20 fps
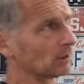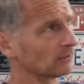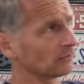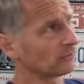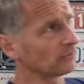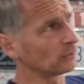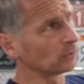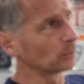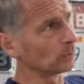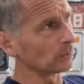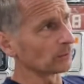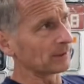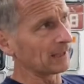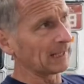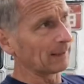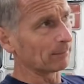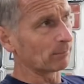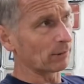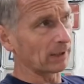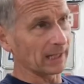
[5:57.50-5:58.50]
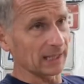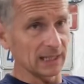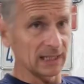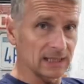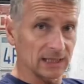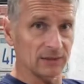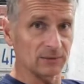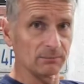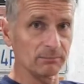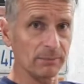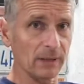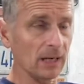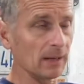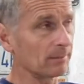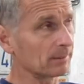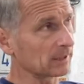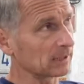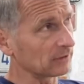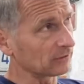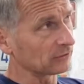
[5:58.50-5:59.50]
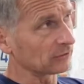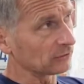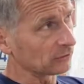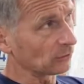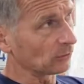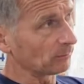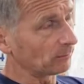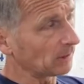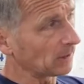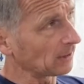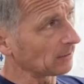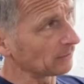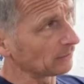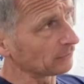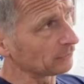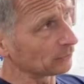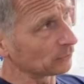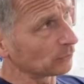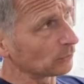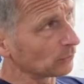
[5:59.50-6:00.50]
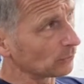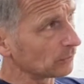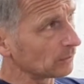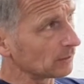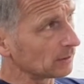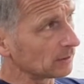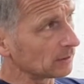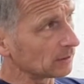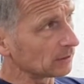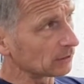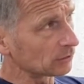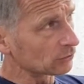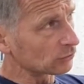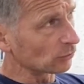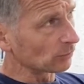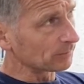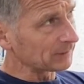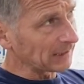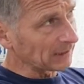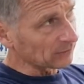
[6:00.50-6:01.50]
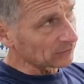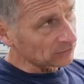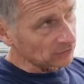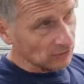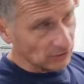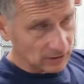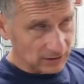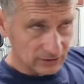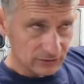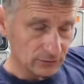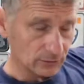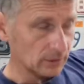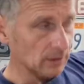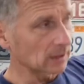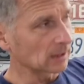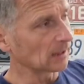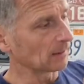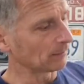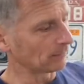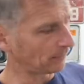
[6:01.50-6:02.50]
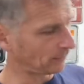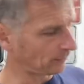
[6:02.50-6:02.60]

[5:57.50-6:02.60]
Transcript: it forward, that bracket doesn't butt up against the top part of the door. It's dropped down slightly so it can come